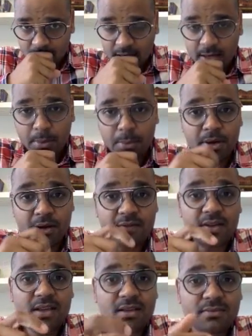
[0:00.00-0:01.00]
remember,
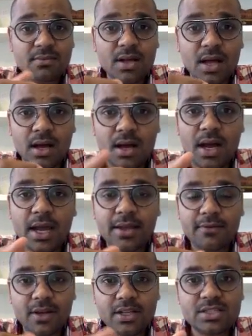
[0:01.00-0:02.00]

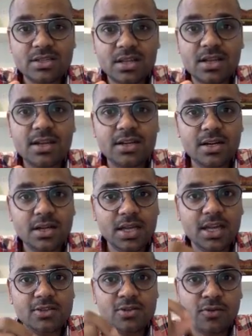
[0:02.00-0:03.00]
I once narrated a
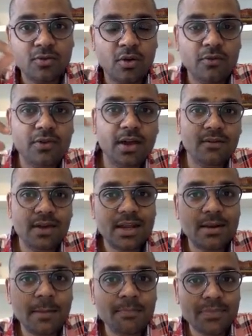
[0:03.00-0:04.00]
case of coffia
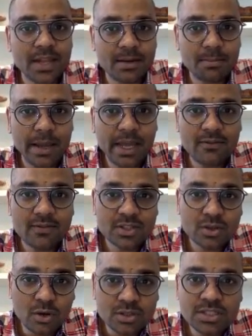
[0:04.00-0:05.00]
where that man was
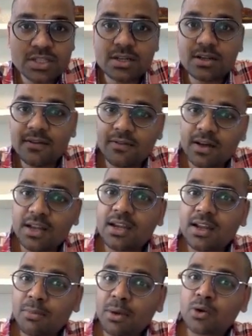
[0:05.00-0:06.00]
constantly
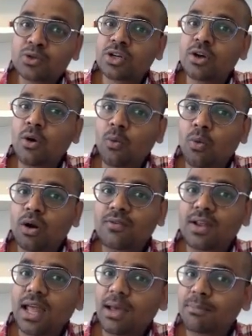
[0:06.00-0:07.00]
worried about what
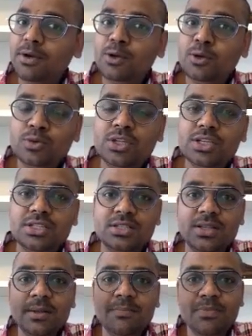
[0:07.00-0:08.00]
will happen to
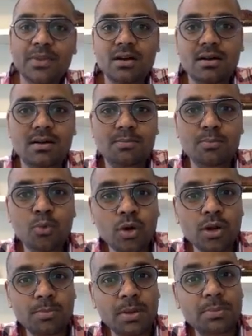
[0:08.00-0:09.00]
this
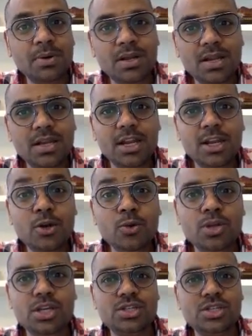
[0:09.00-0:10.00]
poor people in
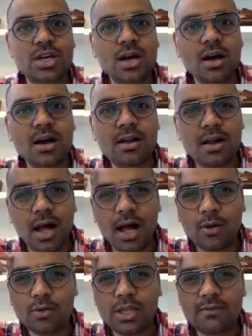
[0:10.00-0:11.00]
Indonesia,
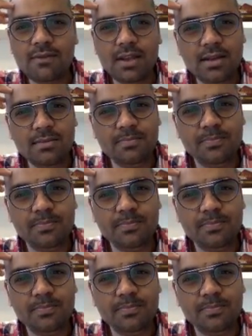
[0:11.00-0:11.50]
how they will,